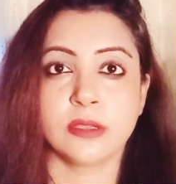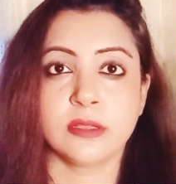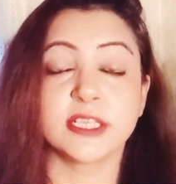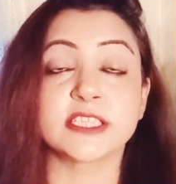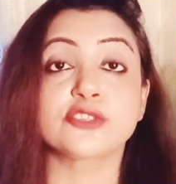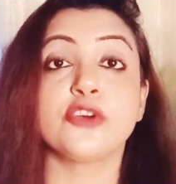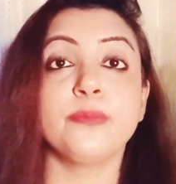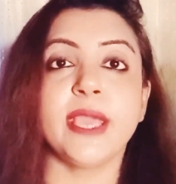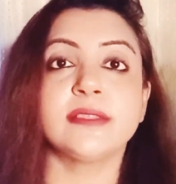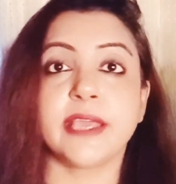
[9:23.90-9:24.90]
This is going to
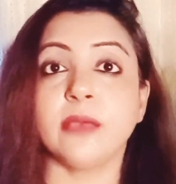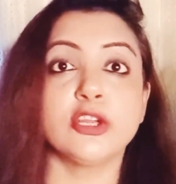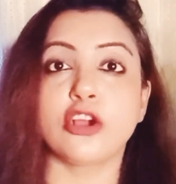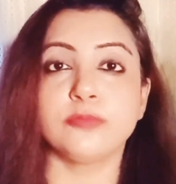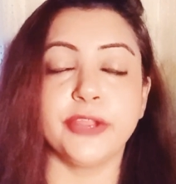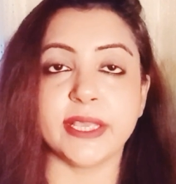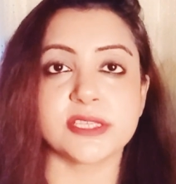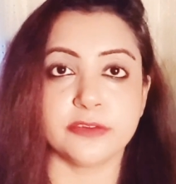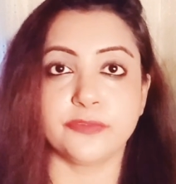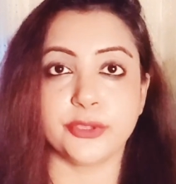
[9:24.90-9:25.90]
make the game a lot more
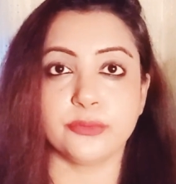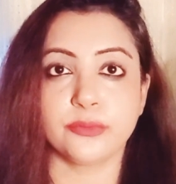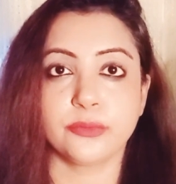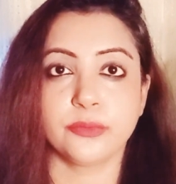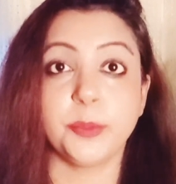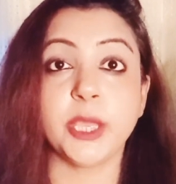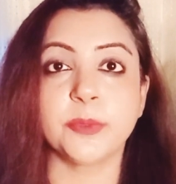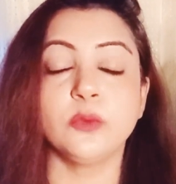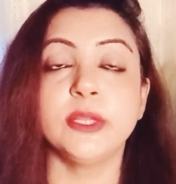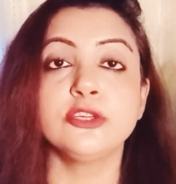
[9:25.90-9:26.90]
easier for you.
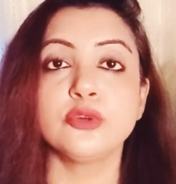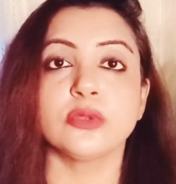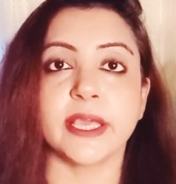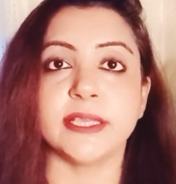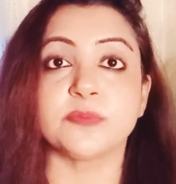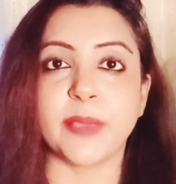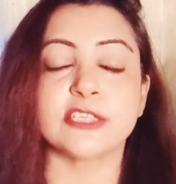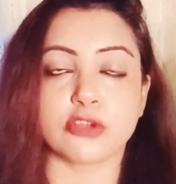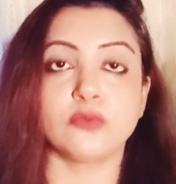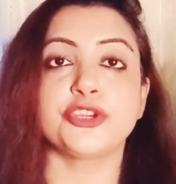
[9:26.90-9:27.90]
People will do things
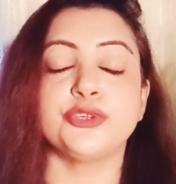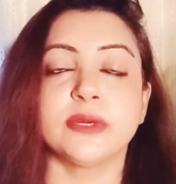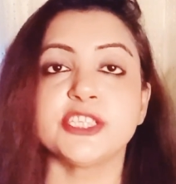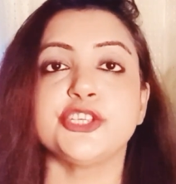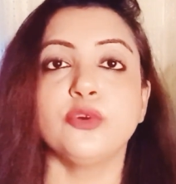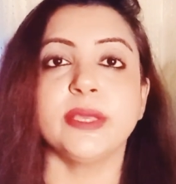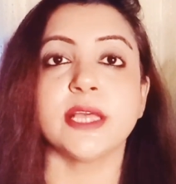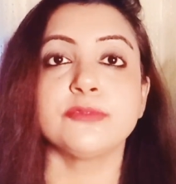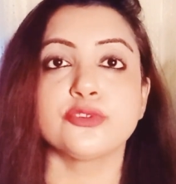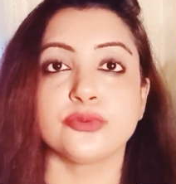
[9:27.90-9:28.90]
based on what you are assuming
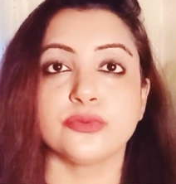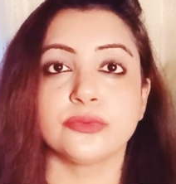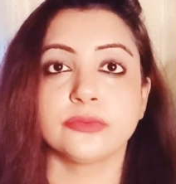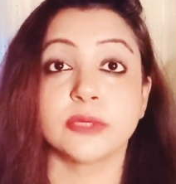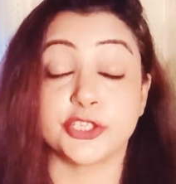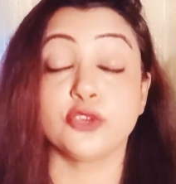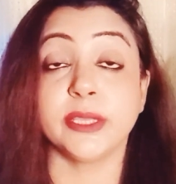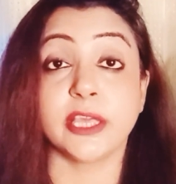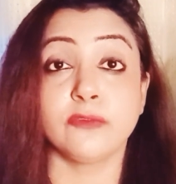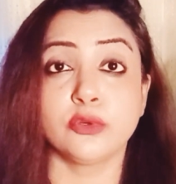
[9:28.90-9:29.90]
them to do. Assuming
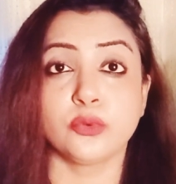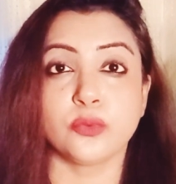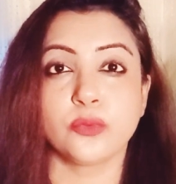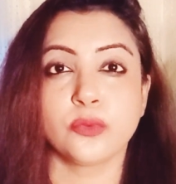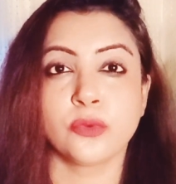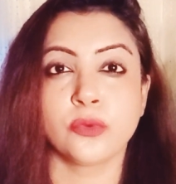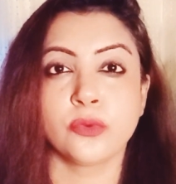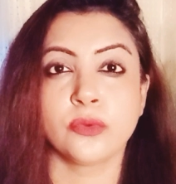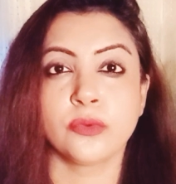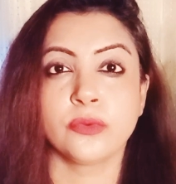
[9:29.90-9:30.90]
they will do.
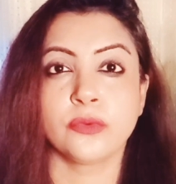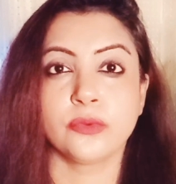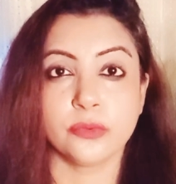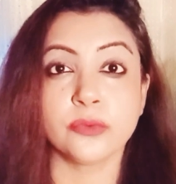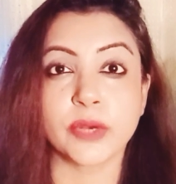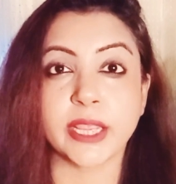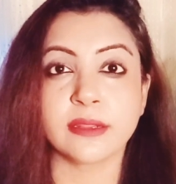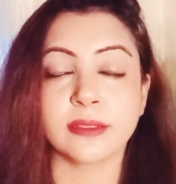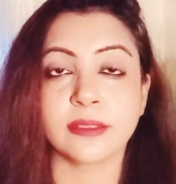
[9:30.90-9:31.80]
Right?